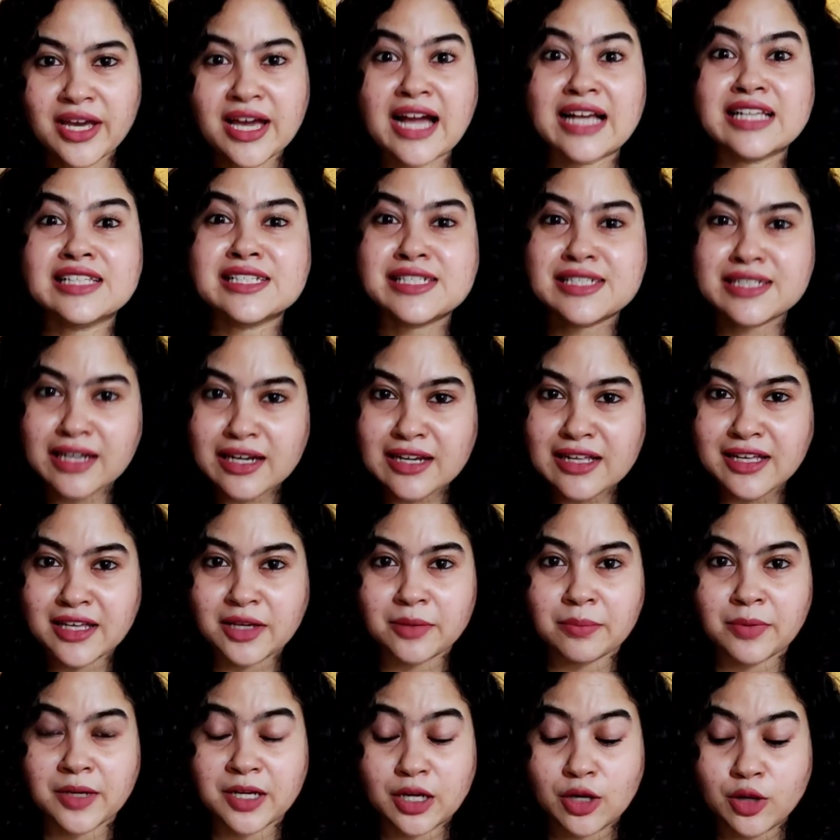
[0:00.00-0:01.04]
I still
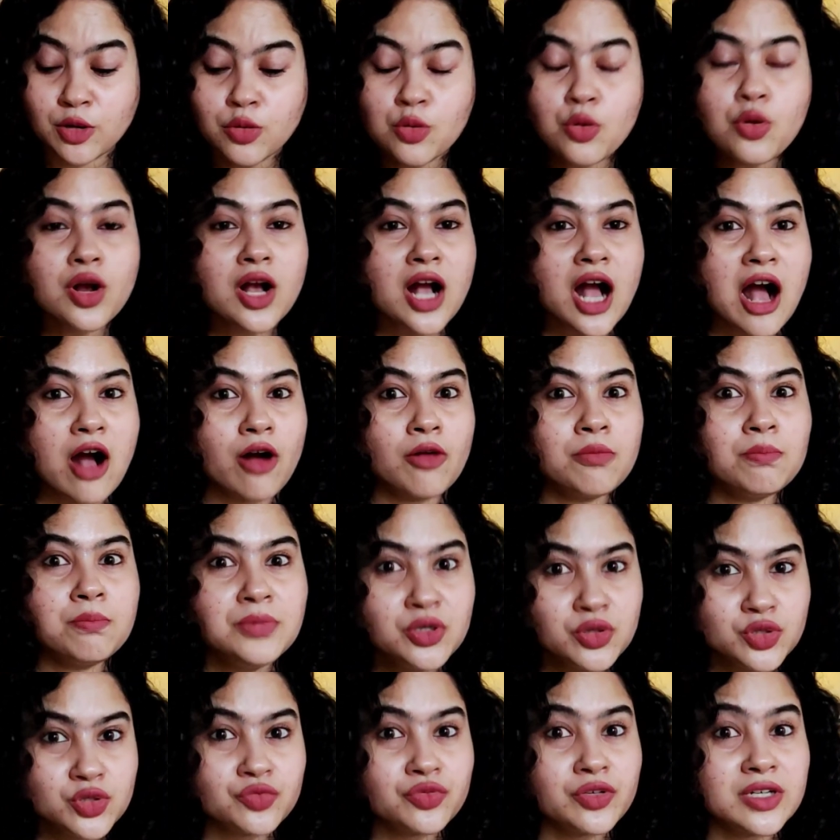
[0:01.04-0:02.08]
keep it. Look how
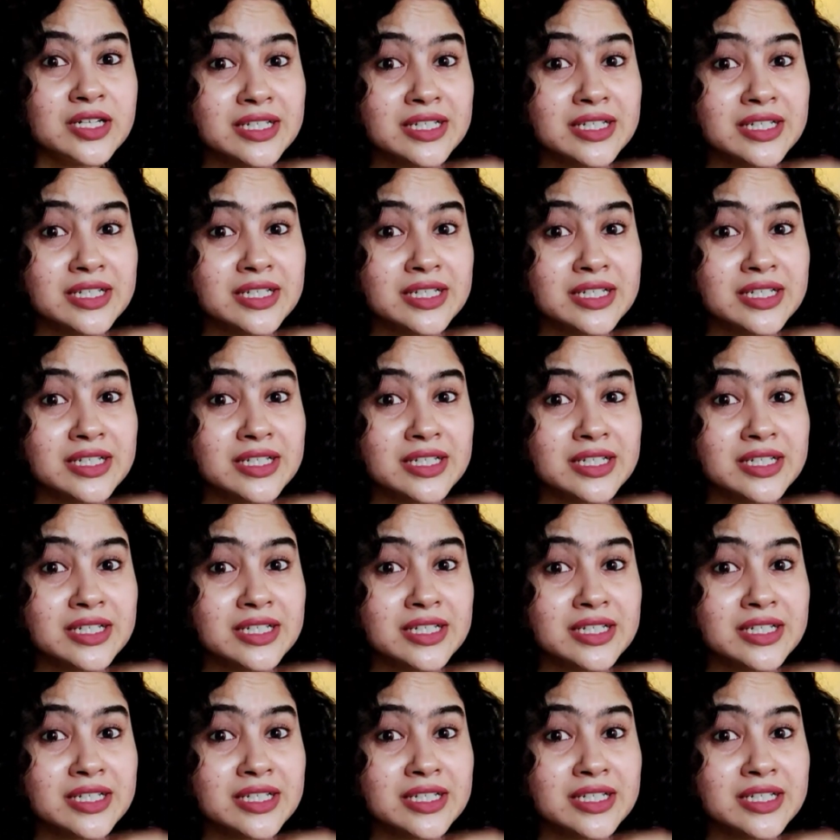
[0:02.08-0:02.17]
beautiful